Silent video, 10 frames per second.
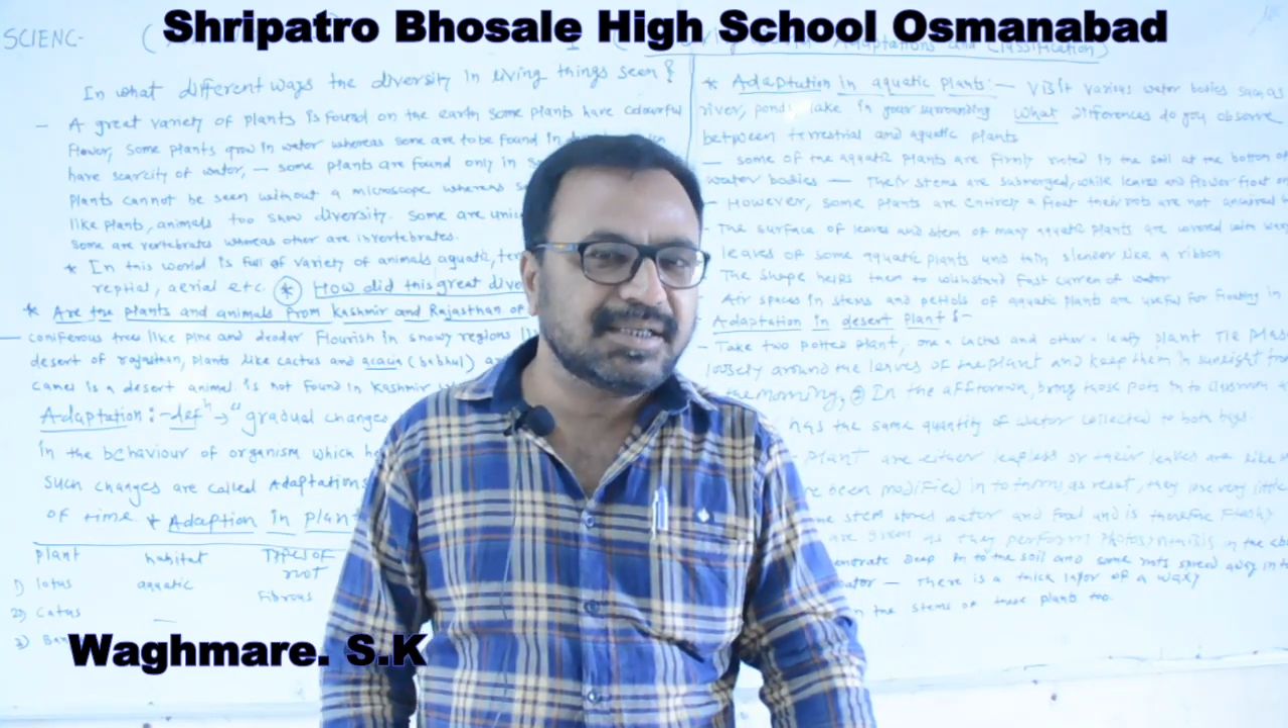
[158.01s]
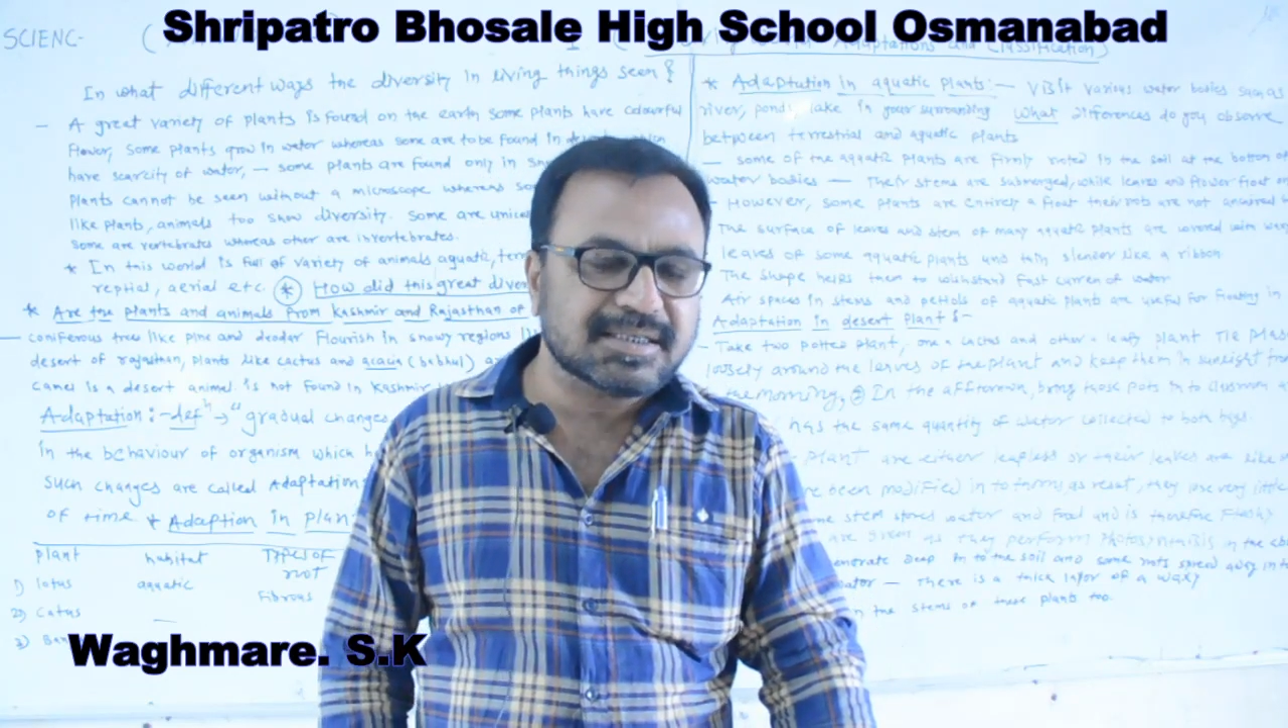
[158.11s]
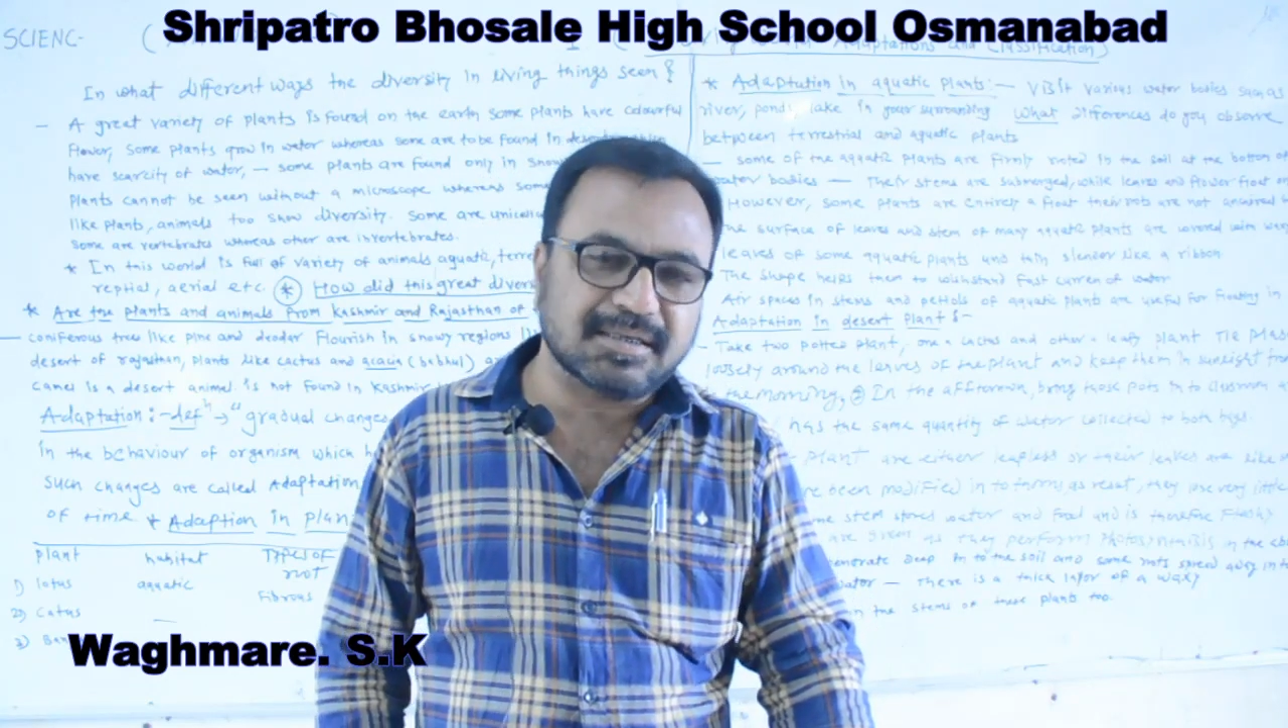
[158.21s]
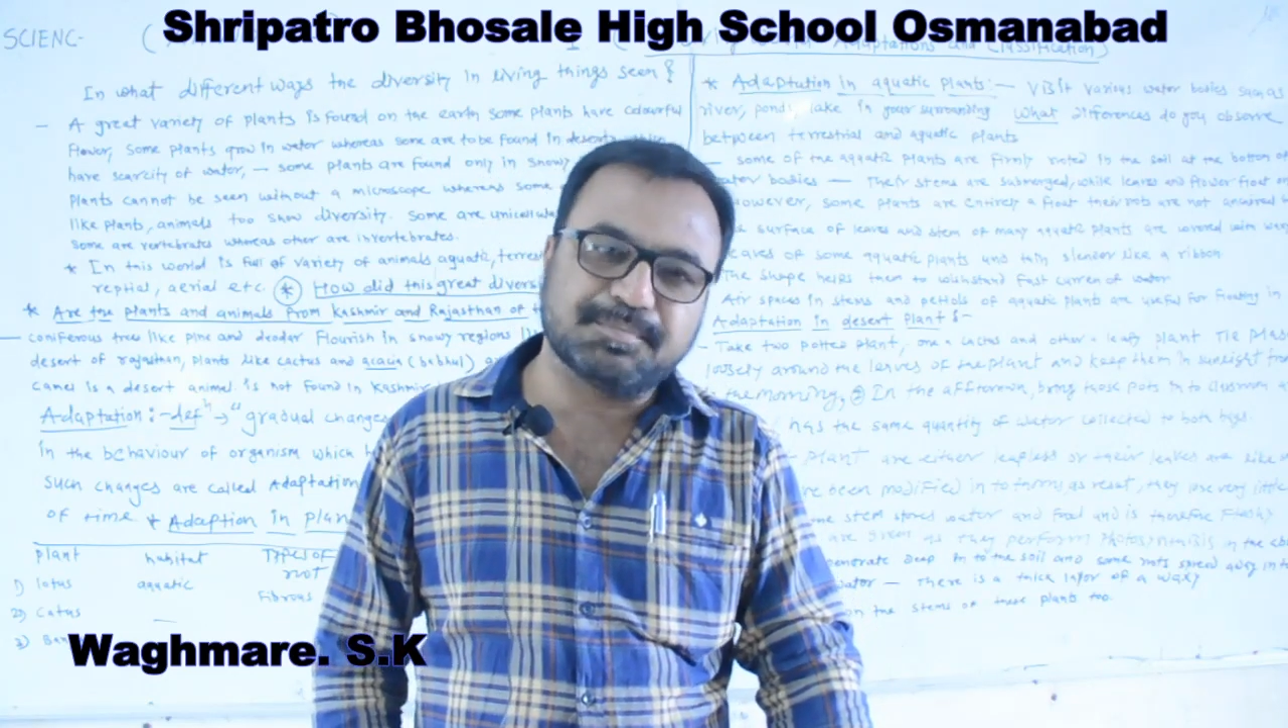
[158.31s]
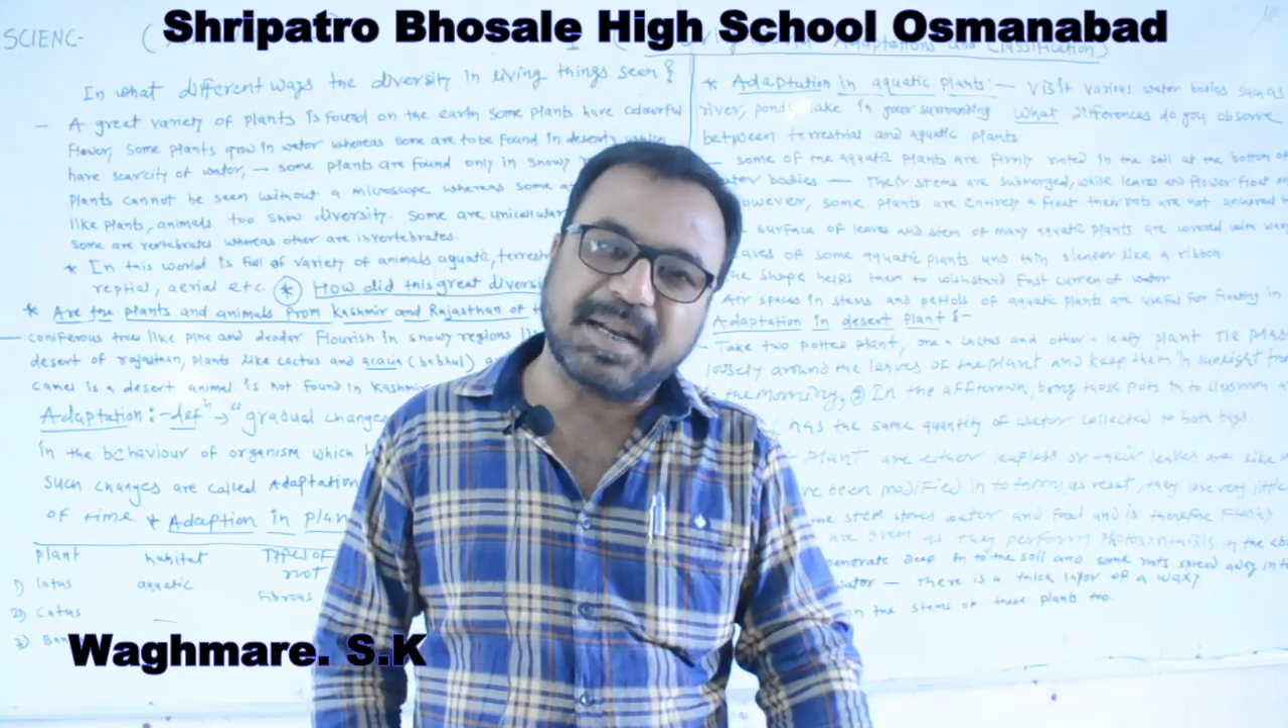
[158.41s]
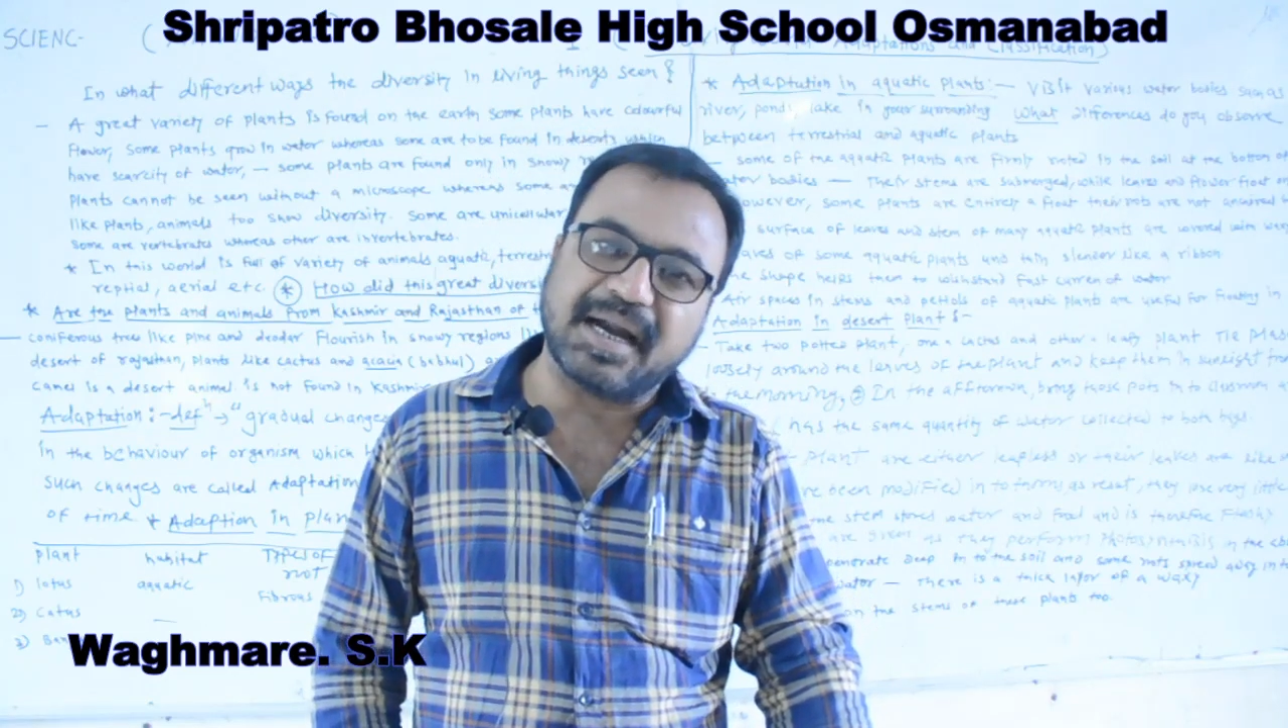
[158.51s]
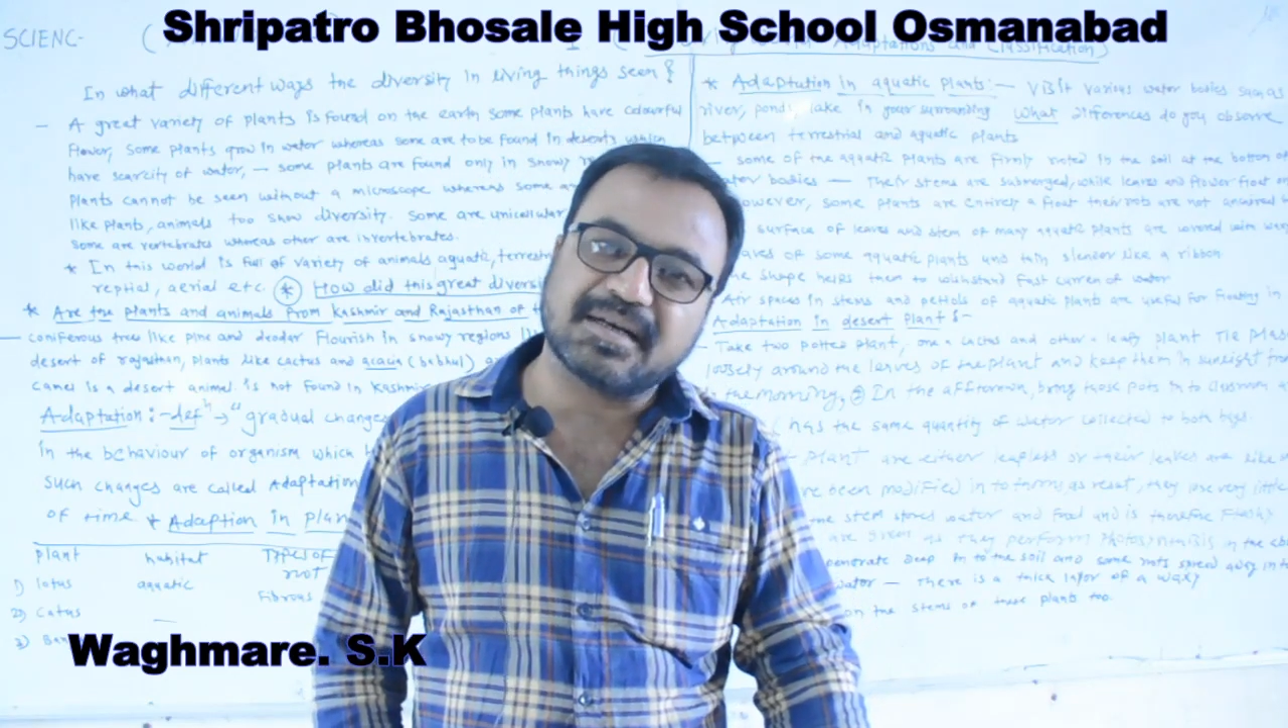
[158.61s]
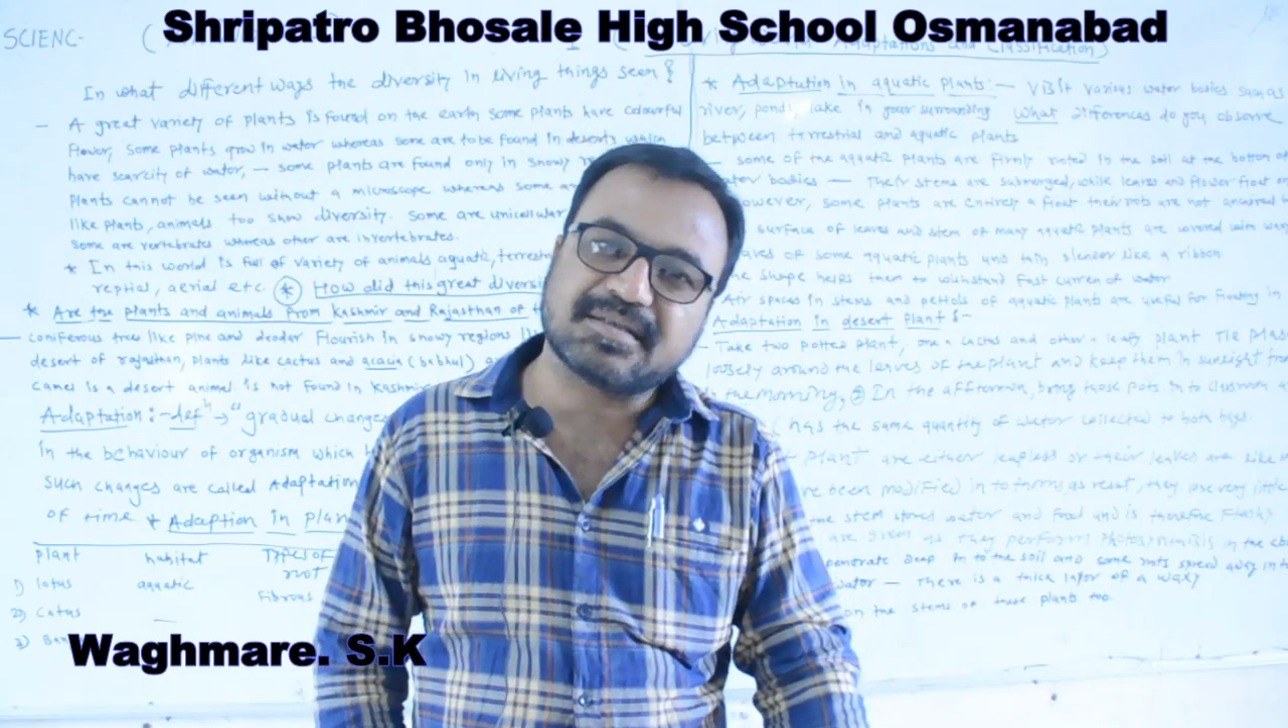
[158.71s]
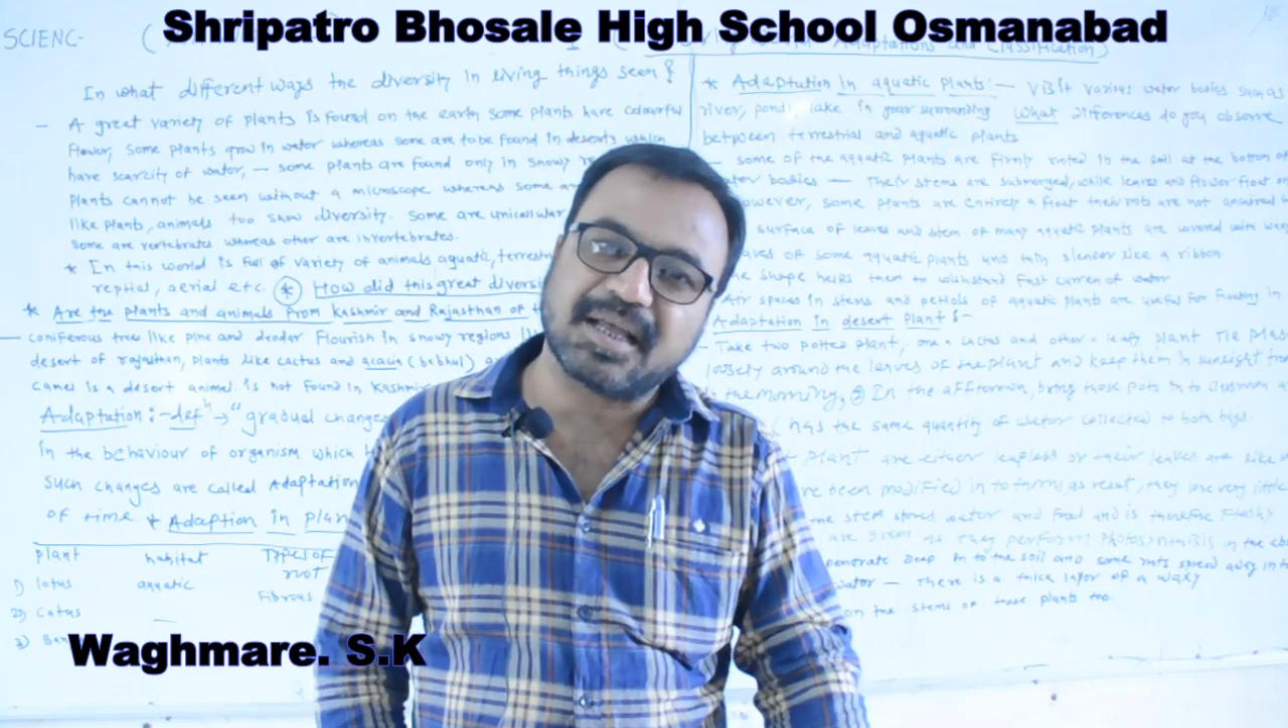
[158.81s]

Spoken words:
Some plants